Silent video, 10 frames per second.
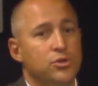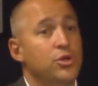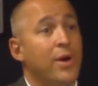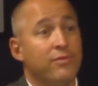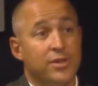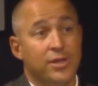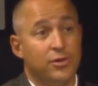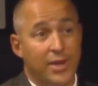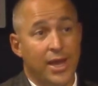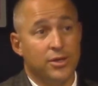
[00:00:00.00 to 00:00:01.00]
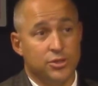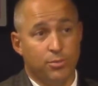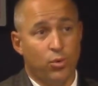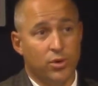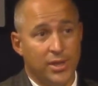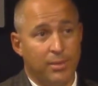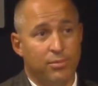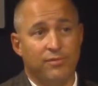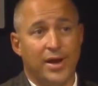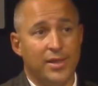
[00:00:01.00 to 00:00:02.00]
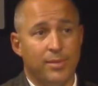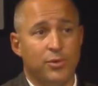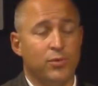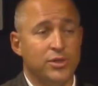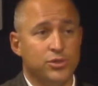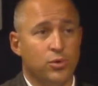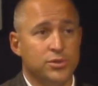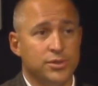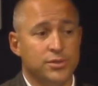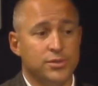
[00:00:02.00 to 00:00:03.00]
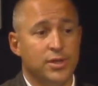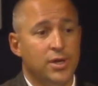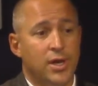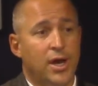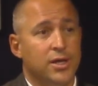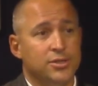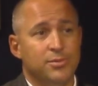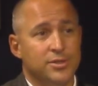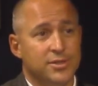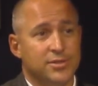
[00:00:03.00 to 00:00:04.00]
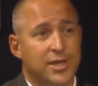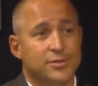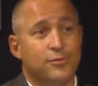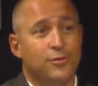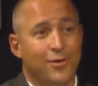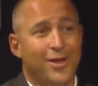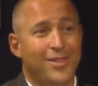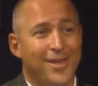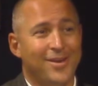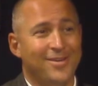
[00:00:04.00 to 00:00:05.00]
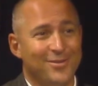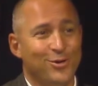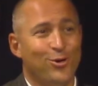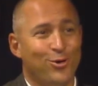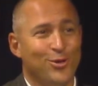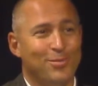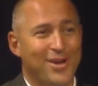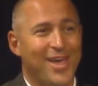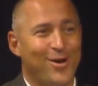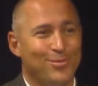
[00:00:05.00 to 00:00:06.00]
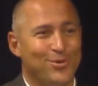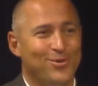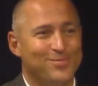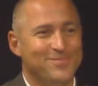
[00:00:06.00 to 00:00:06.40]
do everything you can to support them, provide them the resources to be successful, and then you hold them accountable.